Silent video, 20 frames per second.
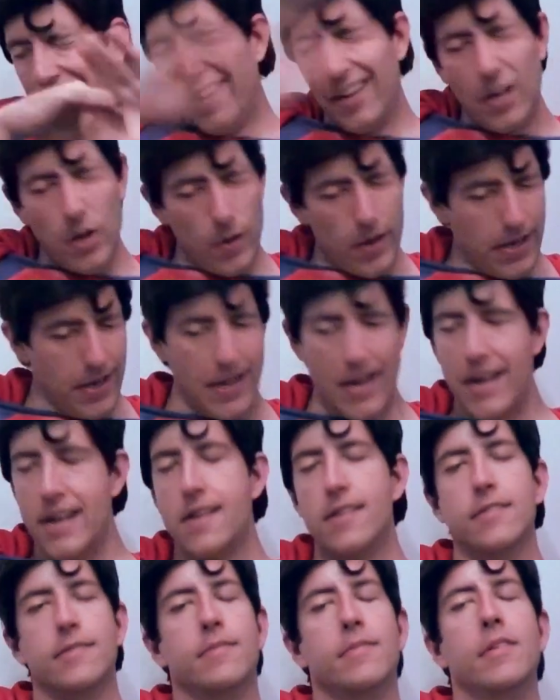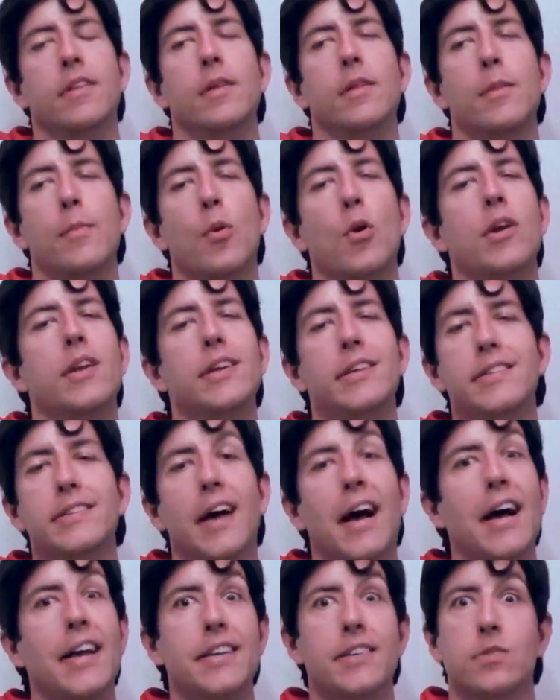You know what? I just the point is,
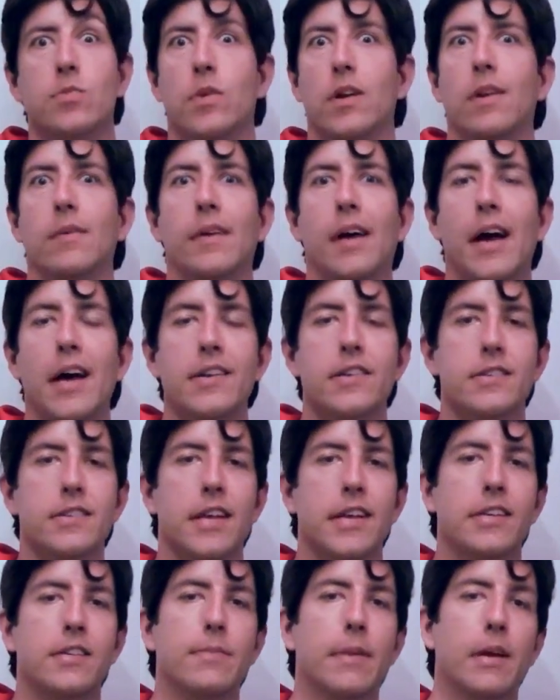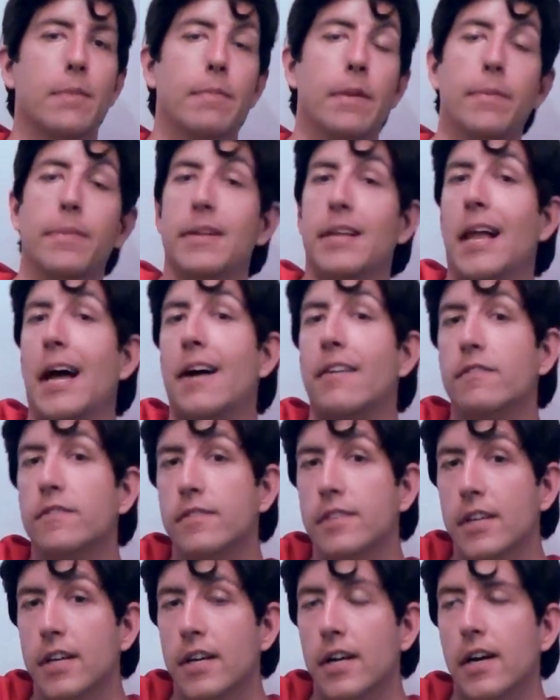I just want to. I just like to make people laugh,
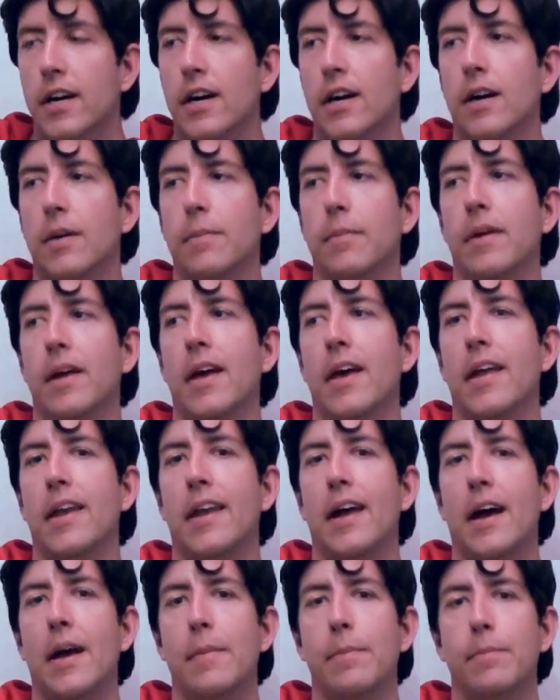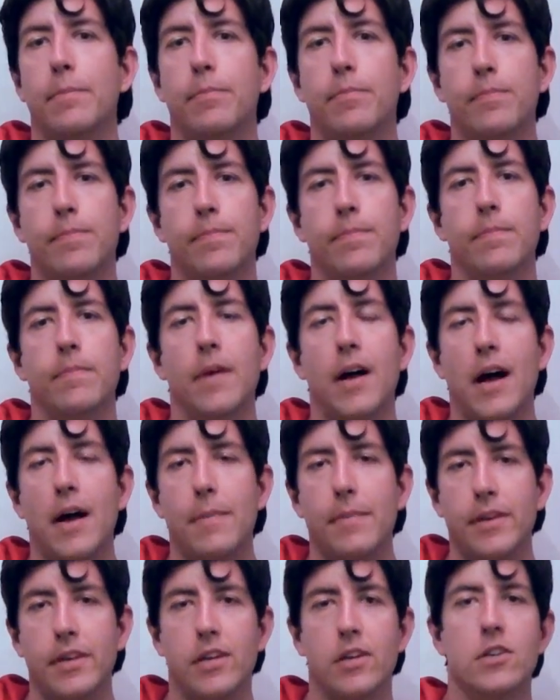um, and I'm
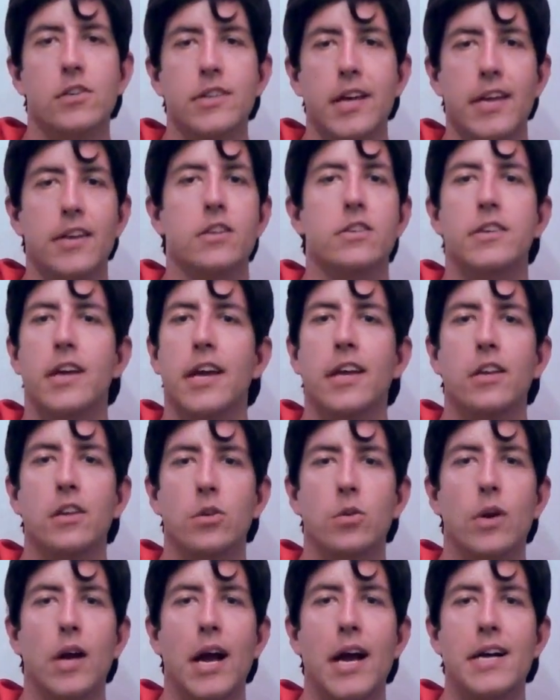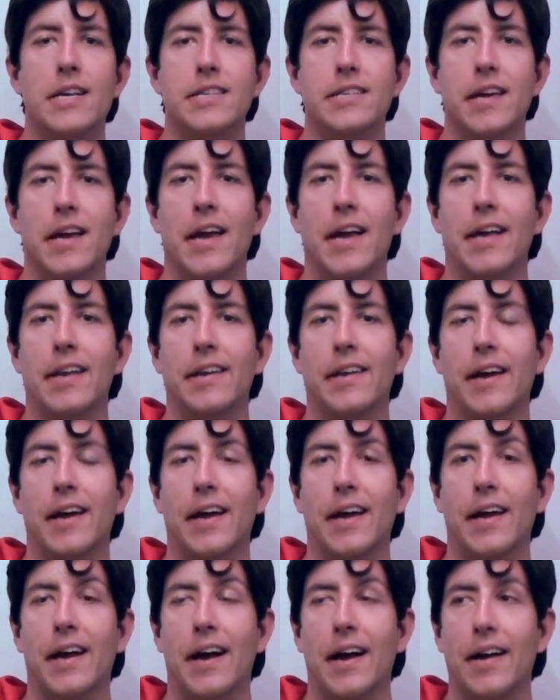I'm here to entertain you guys, and
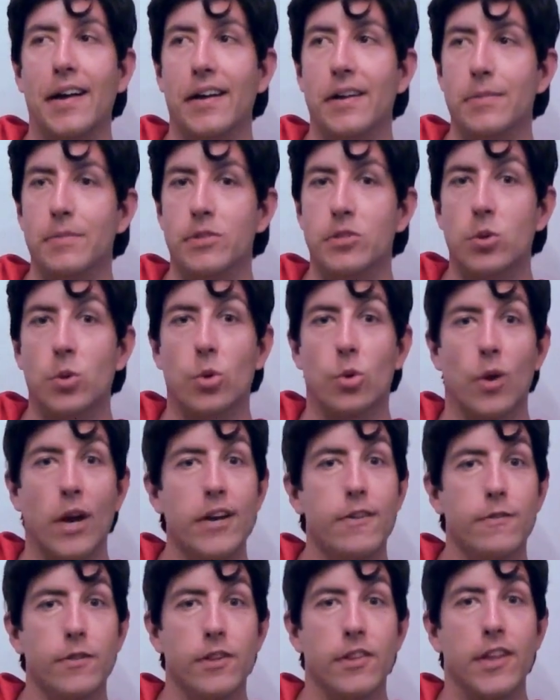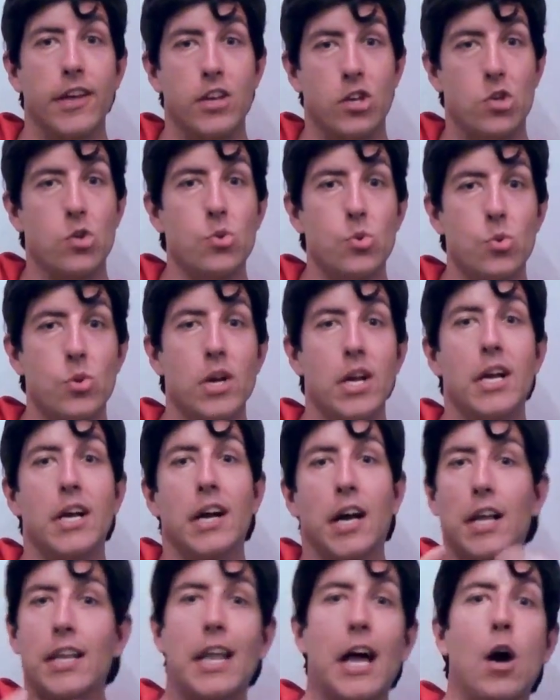I, I, am so grateful that you
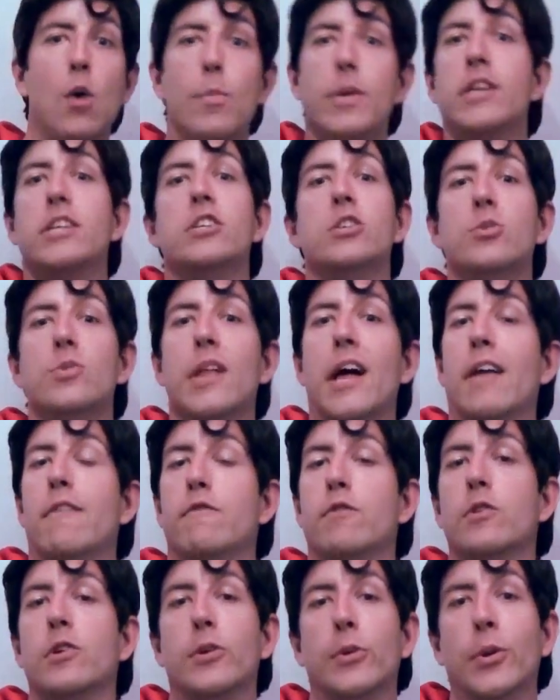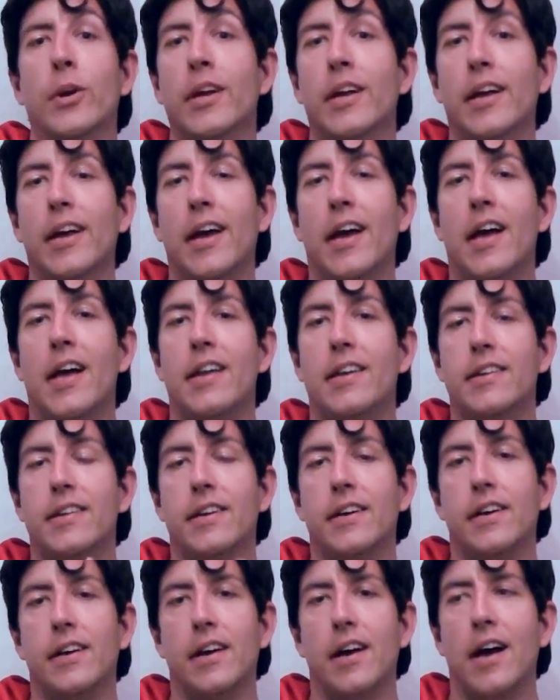allow me to do that for you. And
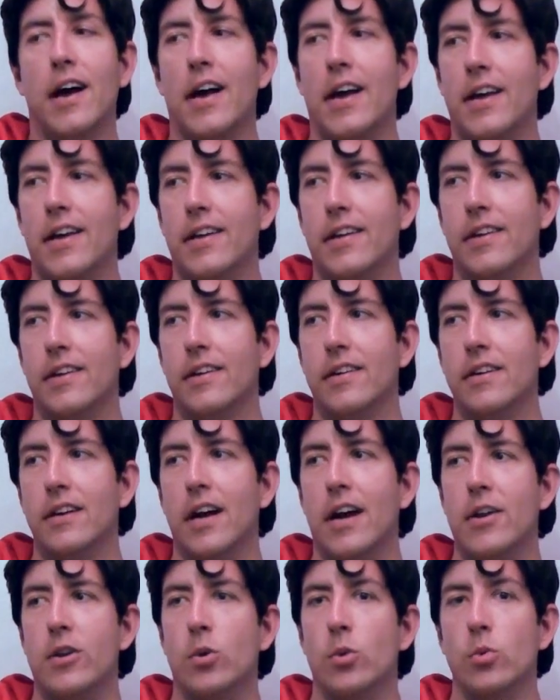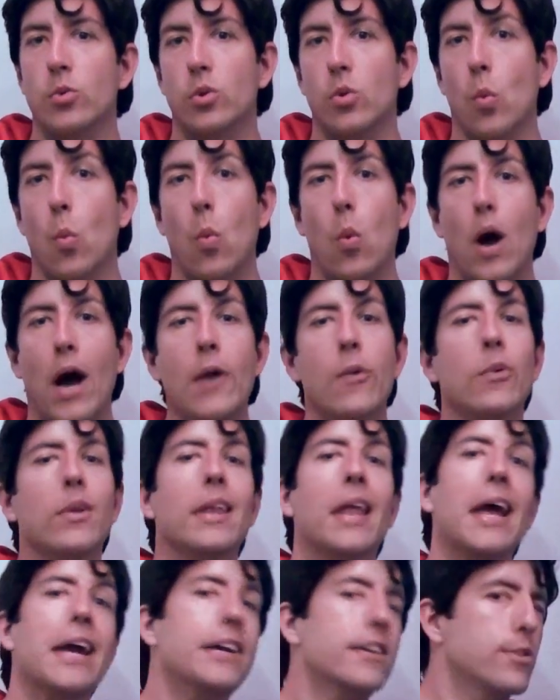uh, I I don't I don't
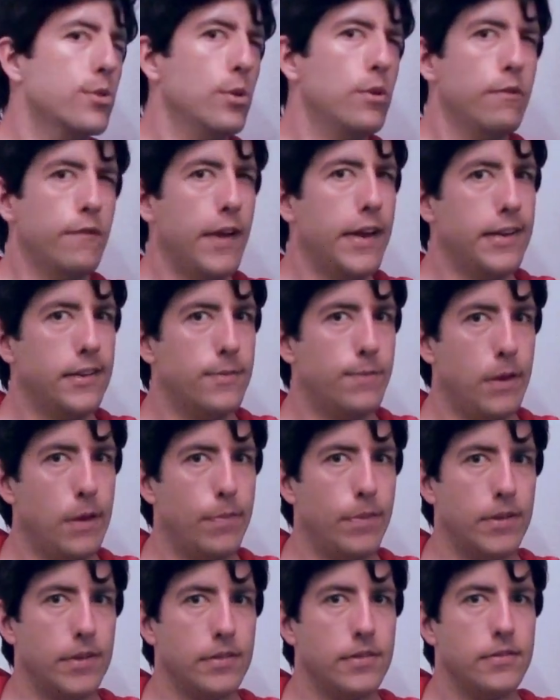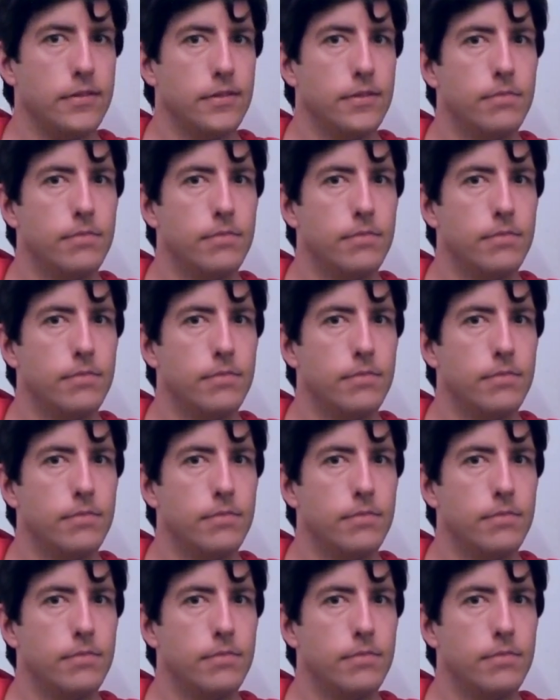like to offend people,